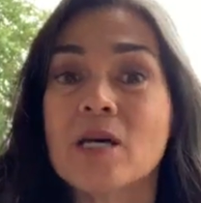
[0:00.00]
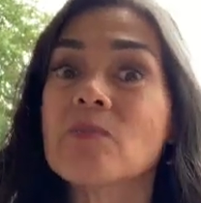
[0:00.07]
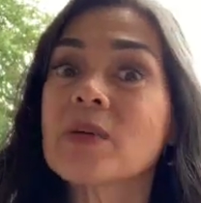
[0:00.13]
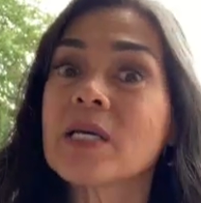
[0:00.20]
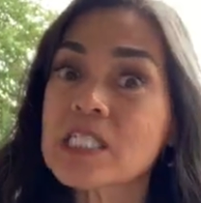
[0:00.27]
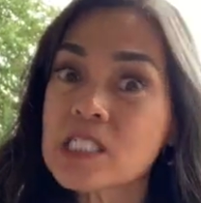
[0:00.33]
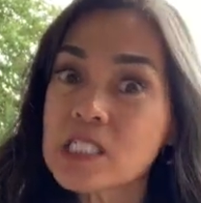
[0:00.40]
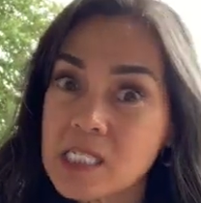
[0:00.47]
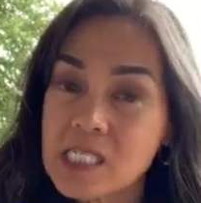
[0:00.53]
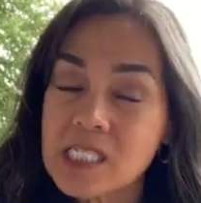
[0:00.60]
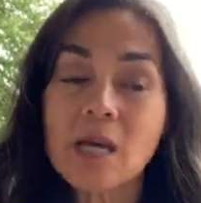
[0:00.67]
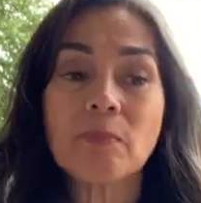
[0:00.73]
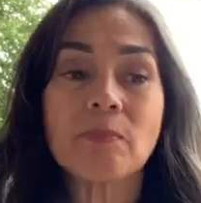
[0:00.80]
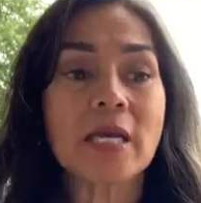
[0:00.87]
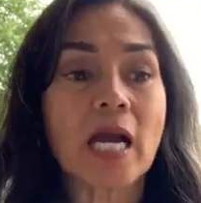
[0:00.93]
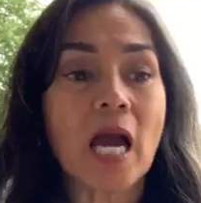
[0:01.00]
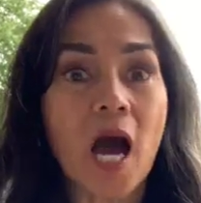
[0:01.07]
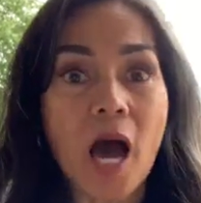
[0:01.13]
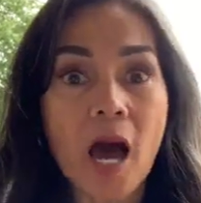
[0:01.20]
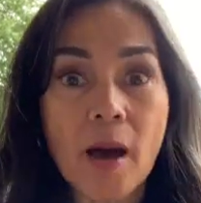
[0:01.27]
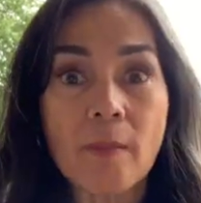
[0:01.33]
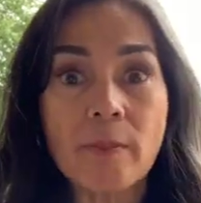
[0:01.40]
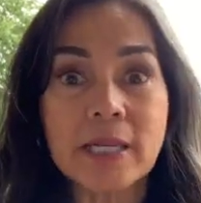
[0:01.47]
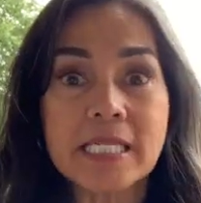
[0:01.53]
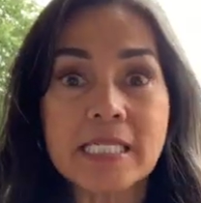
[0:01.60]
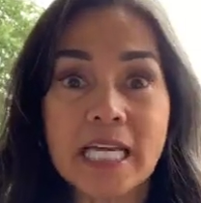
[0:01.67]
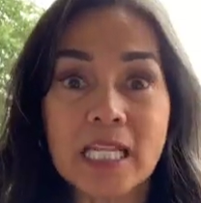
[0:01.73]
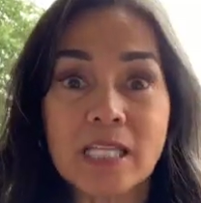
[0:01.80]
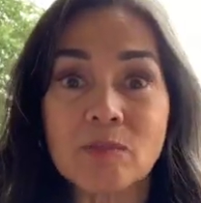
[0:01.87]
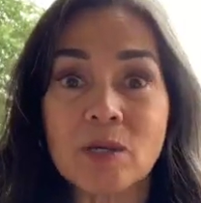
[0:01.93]
Because stepping up and
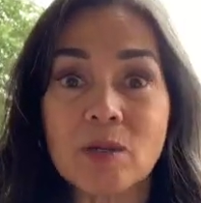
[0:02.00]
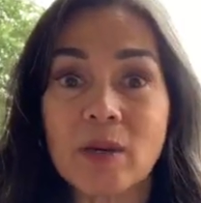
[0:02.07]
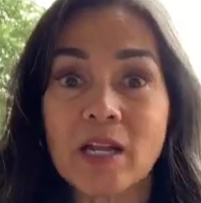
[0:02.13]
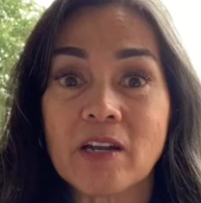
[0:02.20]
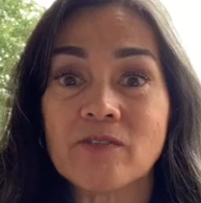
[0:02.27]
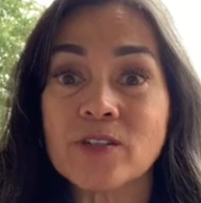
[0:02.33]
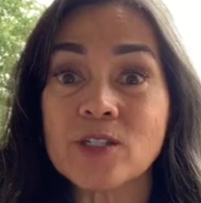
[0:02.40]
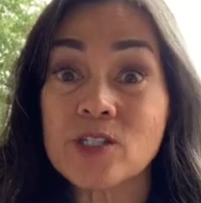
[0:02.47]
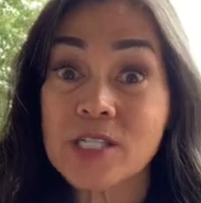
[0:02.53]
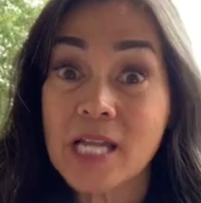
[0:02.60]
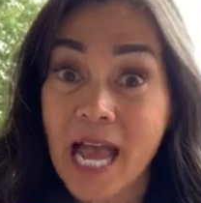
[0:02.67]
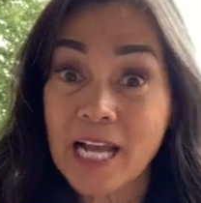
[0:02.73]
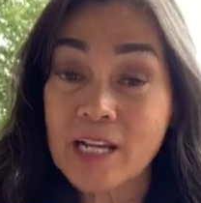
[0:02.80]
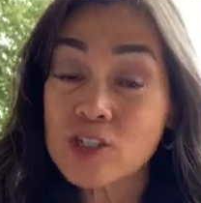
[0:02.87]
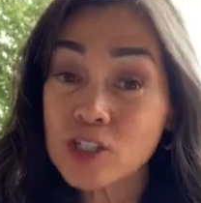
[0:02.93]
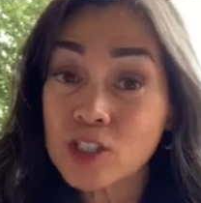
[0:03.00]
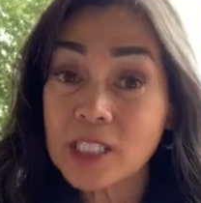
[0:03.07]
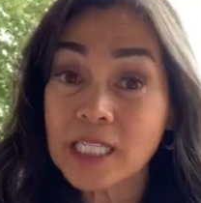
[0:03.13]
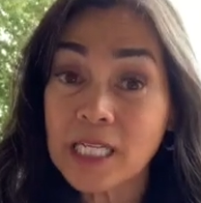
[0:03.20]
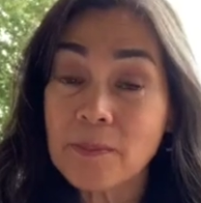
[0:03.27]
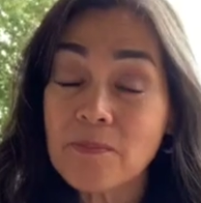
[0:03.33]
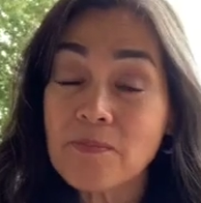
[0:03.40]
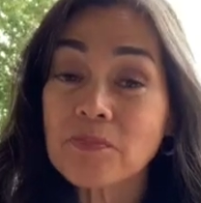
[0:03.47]
telling me about it first actually